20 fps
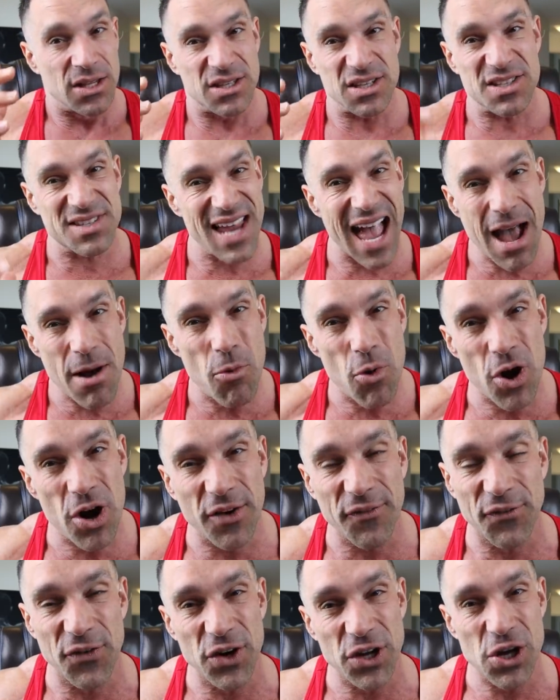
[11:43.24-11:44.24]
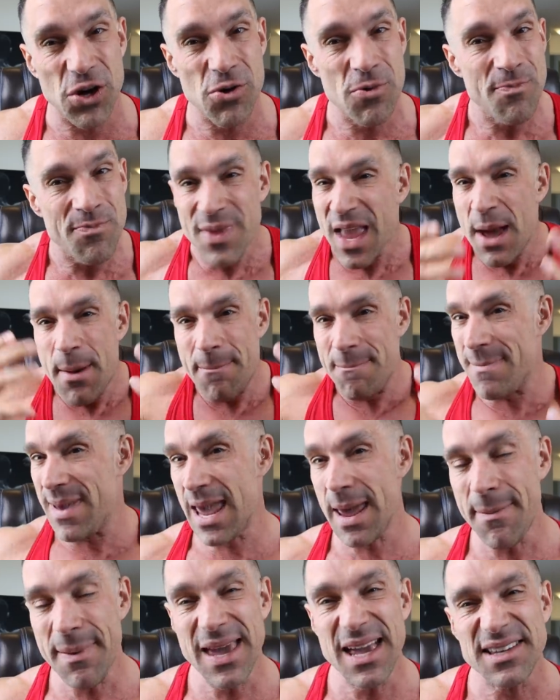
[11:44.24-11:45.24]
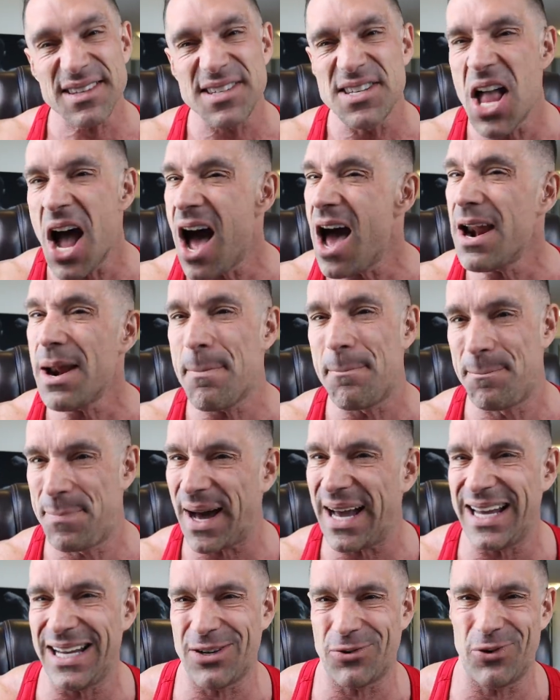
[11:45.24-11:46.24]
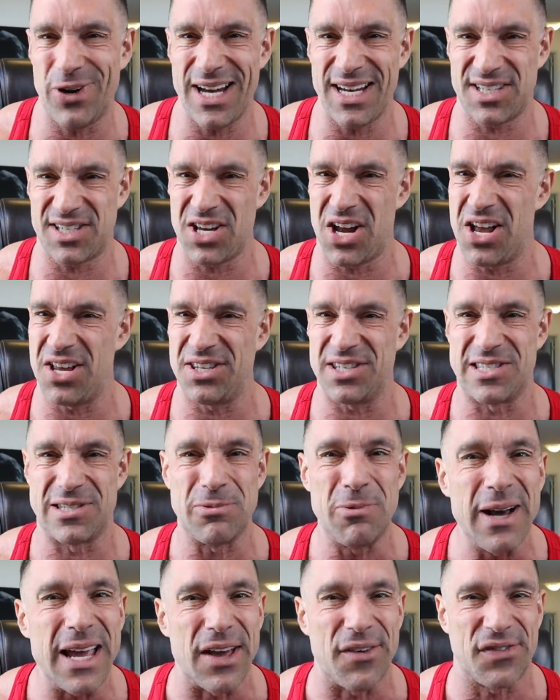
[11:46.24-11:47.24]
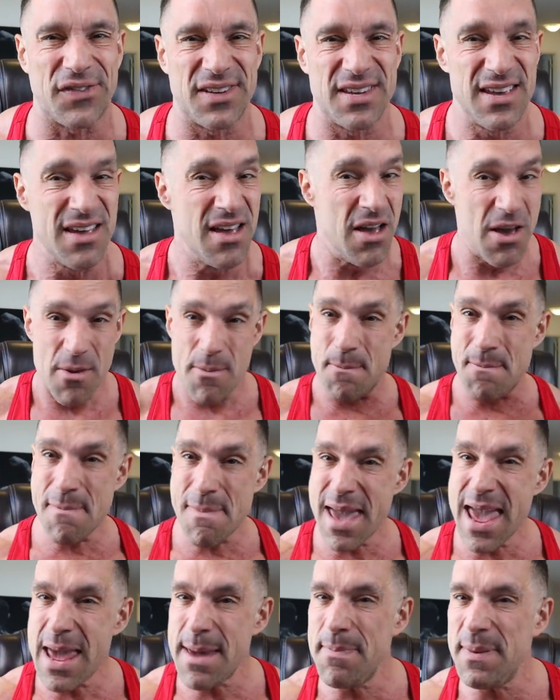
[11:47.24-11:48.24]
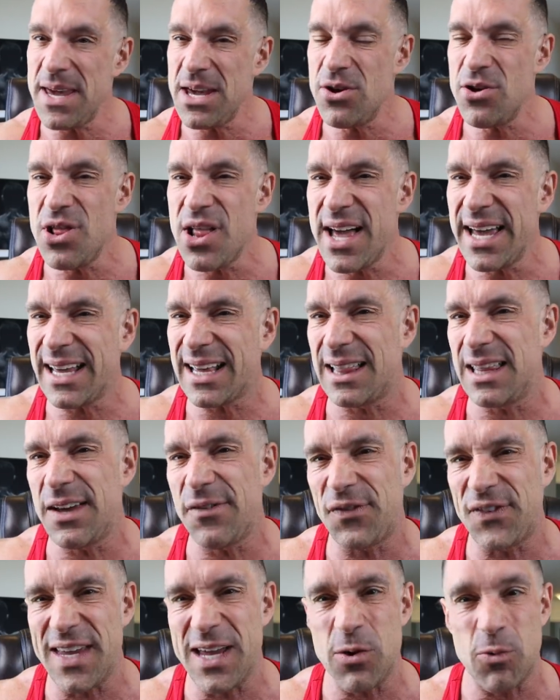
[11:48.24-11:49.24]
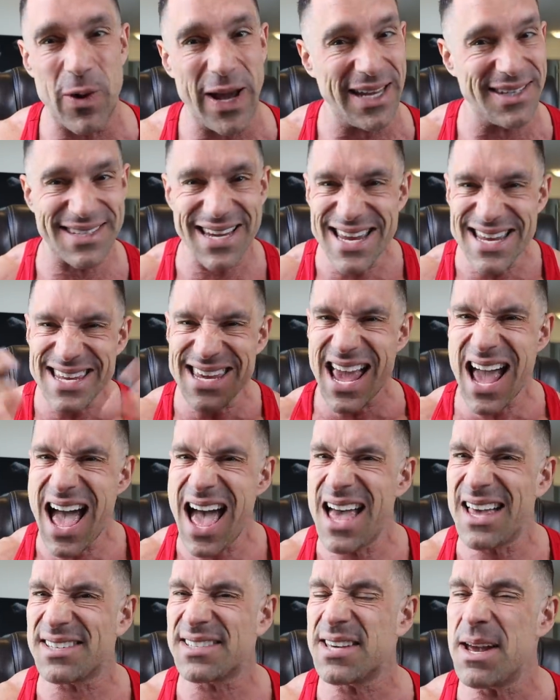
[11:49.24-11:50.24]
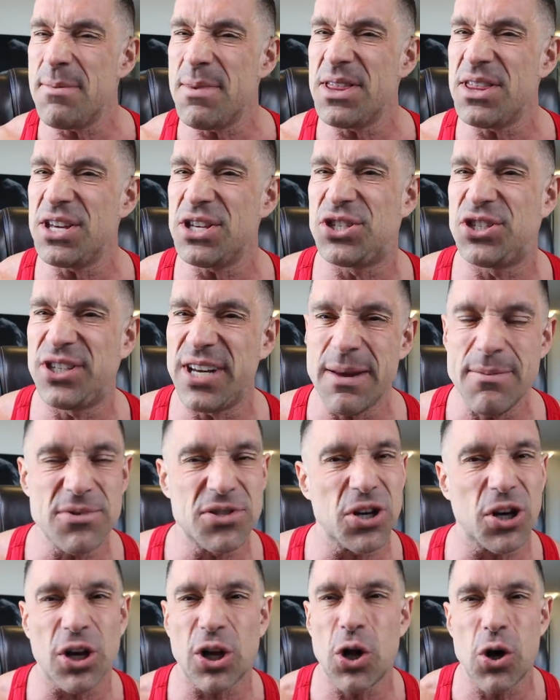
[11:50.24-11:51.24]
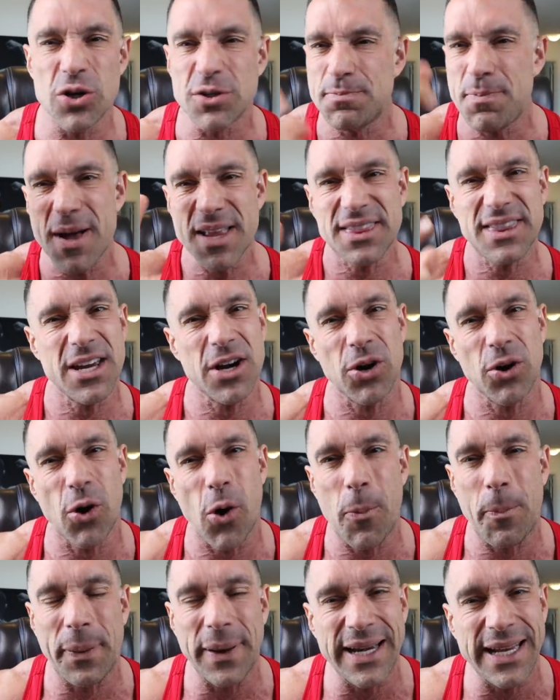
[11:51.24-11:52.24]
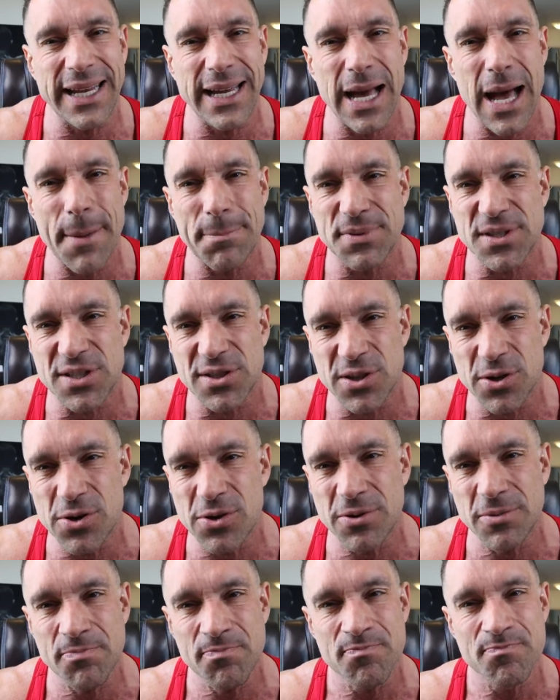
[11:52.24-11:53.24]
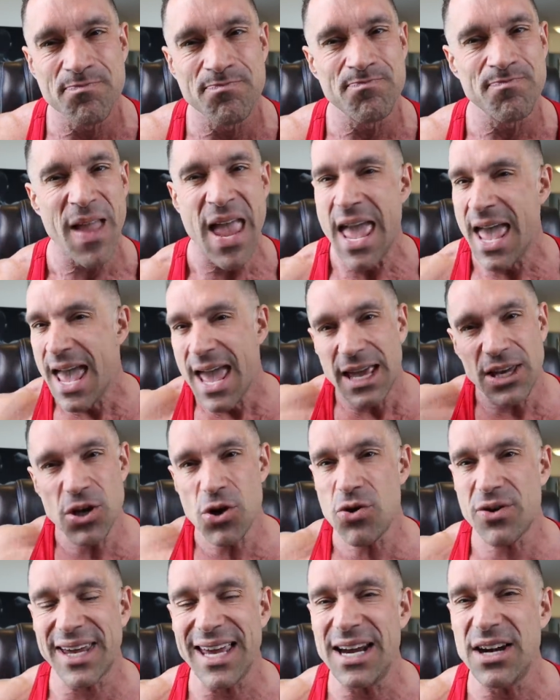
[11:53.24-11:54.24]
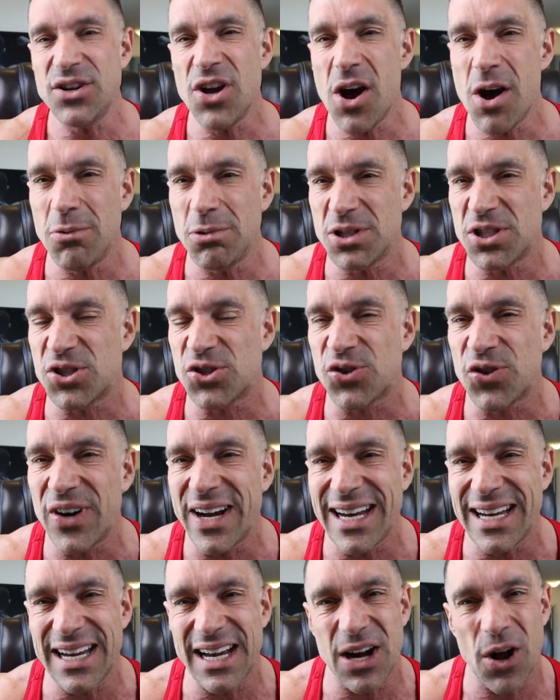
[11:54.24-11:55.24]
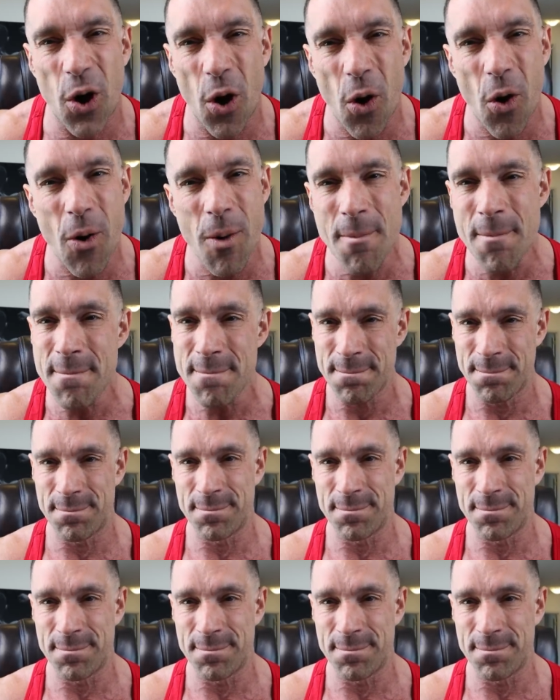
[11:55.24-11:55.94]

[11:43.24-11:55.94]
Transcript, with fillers: Does that work for you? Maybe it's not a bike race on Zwift. Maybe you like lifting weights. And yeah, some of the gyms are closed, but they're opening up soon. You can always train at home.